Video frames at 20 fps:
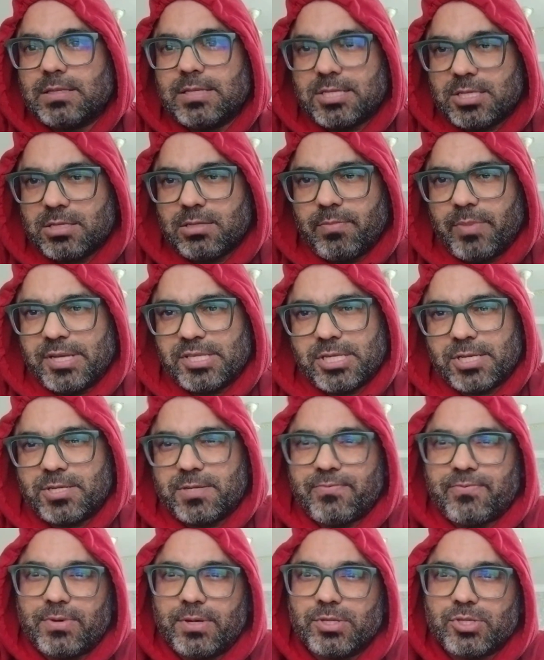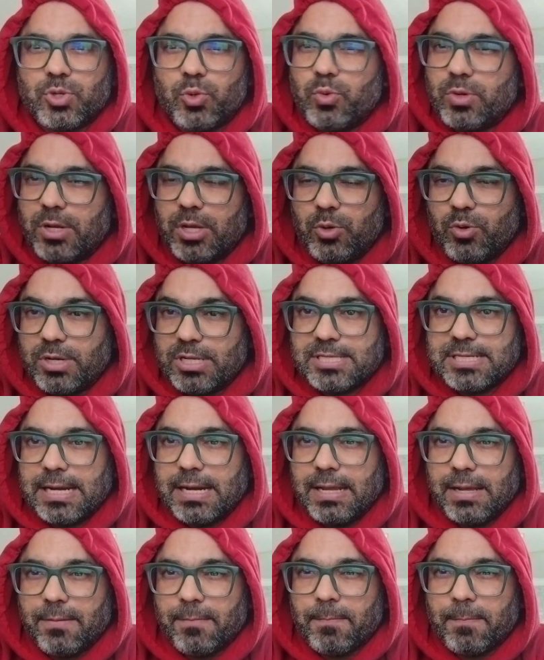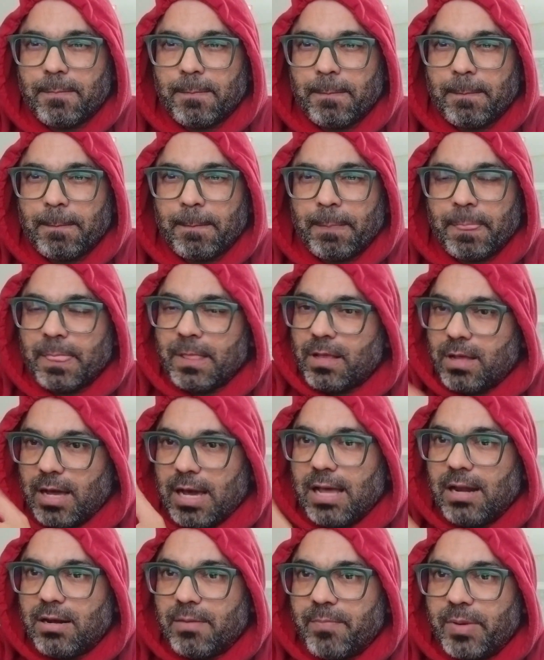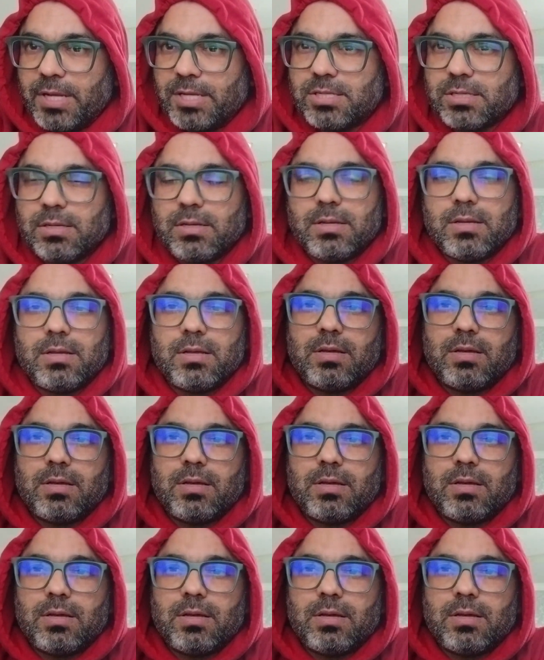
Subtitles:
This is the basic difference. You understanding? I'll repeat.